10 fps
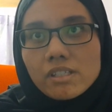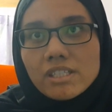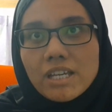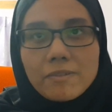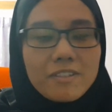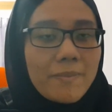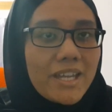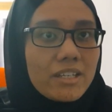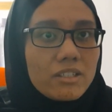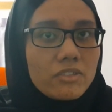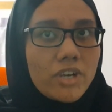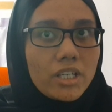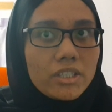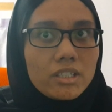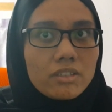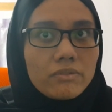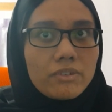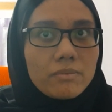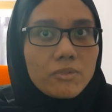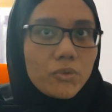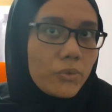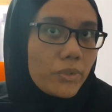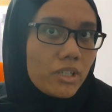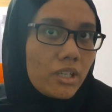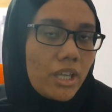time spent distracted from schoolwork,